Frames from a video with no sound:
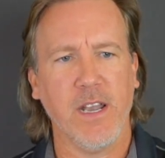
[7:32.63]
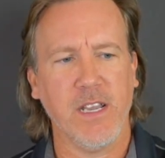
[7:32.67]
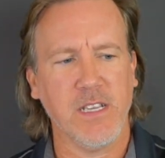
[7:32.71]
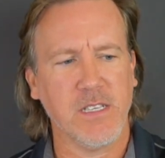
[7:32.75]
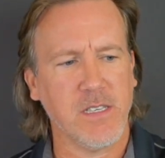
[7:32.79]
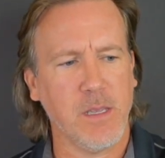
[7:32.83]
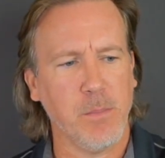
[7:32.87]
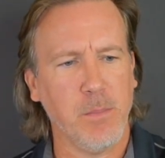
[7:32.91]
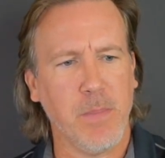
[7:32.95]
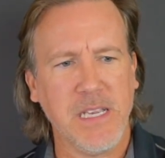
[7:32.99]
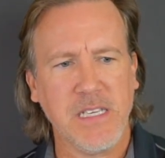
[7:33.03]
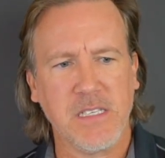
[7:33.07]
He's
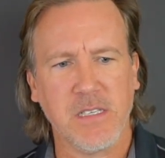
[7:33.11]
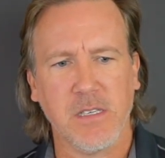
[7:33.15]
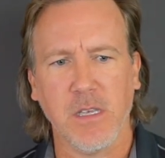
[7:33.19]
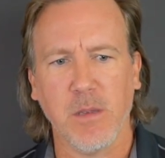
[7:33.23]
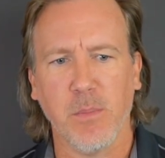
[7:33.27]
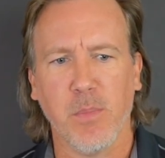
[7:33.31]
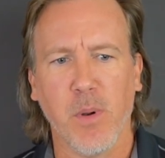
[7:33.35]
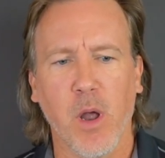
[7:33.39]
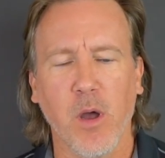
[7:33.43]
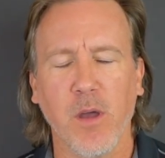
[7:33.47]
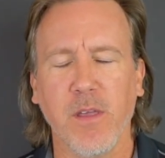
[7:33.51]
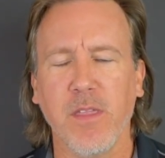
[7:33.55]
basically
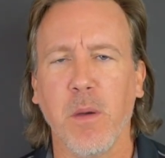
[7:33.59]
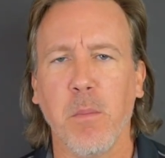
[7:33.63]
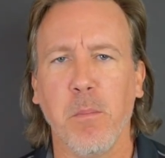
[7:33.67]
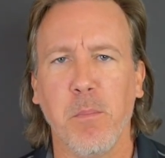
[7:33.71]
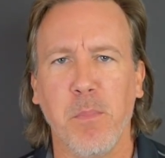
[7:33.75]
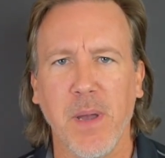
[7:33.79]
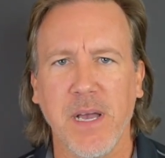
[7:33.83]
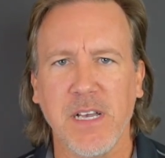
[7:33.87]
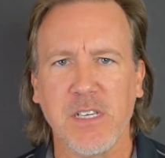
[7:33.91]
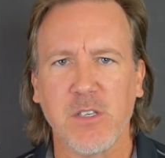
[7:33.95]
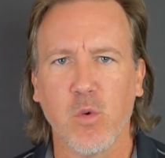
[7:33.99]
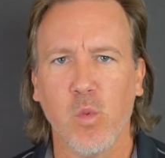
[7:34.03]
probably the
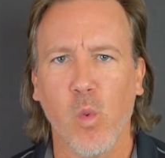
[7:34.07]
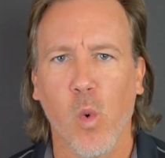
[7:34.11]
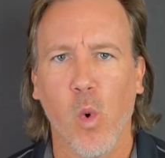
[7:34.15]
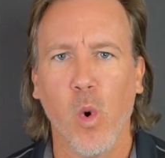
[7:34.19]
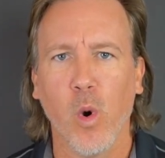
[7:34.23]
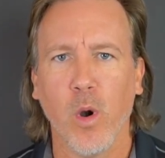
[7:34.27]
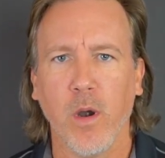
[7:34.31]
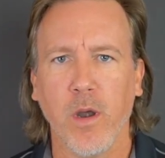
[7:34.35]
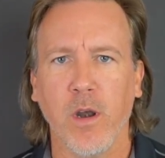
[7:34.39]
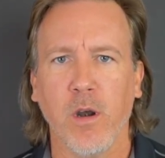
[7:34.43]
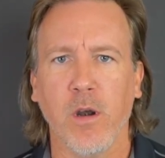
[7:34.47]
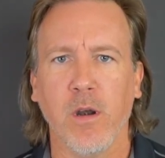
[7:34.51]
best
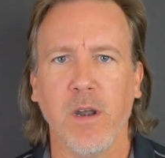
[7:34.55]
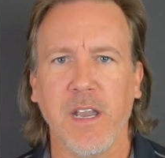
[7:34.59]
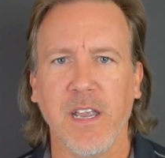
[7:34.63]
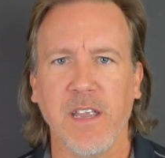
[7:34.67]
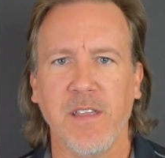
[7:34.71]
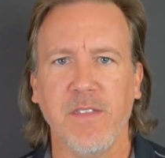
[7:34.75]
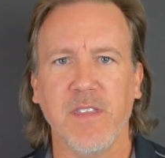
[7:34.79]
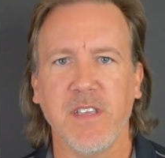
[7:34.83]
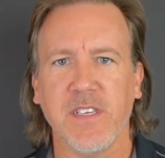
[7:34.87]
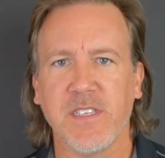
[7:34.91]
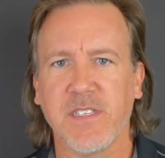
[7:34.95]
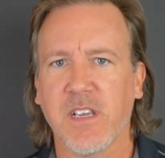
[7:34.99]
warrior
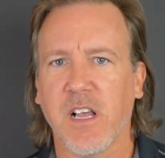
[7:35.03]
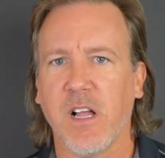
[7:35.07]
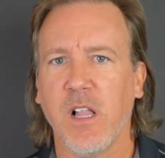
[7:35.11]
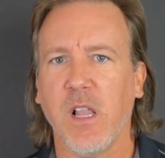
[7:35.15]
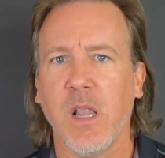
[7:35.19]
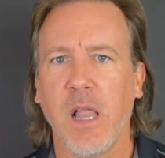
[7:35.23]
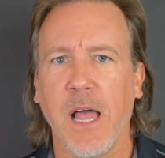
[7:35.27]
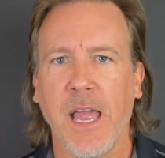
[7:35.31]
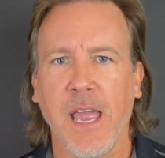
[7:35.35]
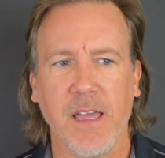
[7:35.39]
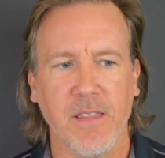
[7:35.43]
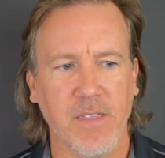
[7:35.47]
in this
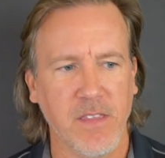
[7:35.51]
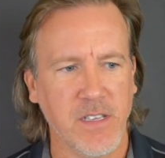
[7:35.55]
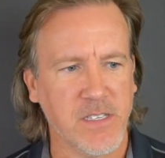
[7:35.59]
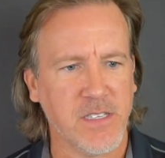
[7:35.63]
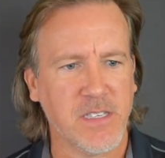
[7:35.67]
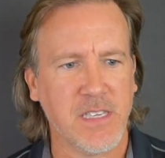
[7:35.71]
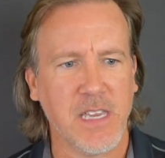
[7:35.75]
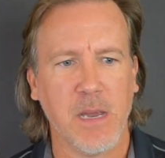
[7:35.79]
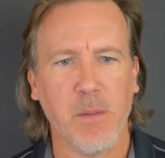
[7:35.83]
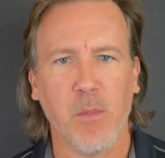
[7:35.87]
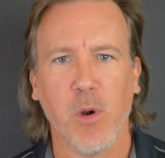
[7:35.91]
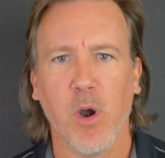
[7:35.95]

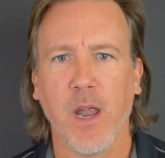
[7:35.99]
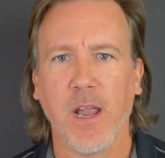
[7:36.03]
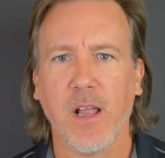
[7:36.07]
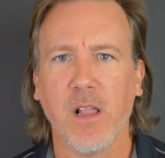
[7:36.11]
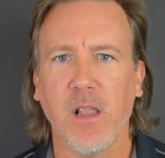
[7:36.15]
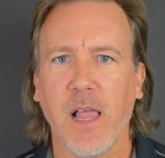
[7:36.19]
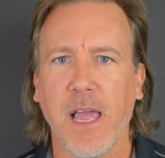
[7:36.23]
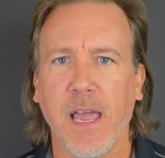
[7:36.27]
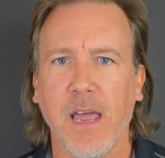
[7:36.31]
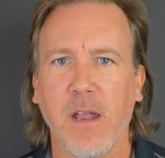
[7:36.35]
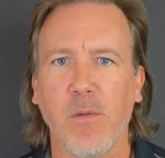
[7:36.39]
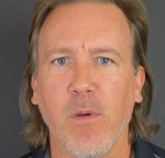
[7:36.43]
samurai
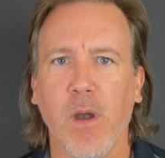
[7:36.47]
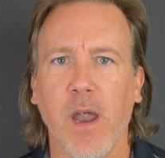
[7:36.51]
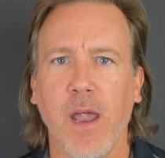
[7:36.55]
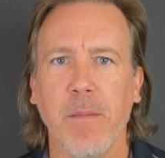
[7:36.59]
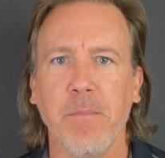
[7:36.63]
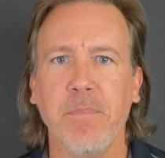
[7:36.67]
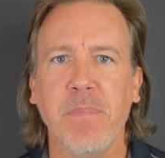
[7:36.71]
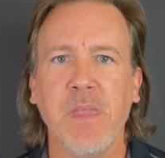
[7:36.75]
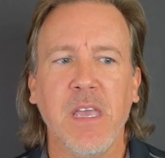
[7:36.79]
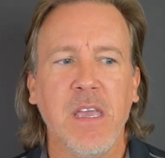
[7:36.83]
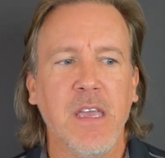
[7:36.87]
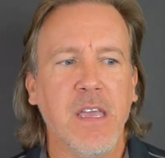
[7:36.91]
clan,
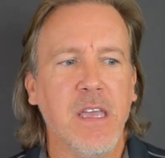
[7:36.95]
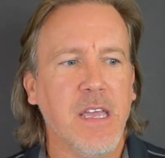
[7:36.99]
right?